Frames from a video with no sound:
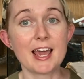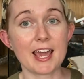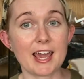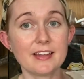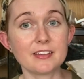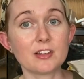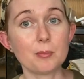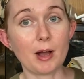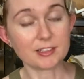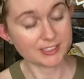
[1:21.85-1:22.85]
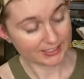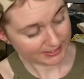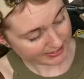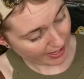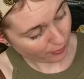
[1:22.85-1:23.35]
and that their boxes
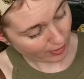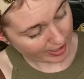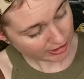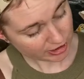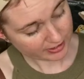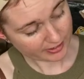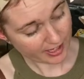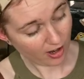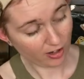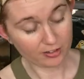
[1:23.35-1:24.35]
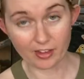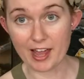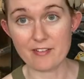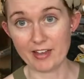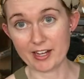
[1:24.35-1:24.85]
say rush and that they are
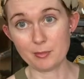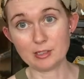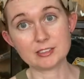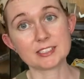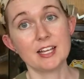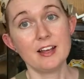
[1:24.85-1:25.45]
live animals.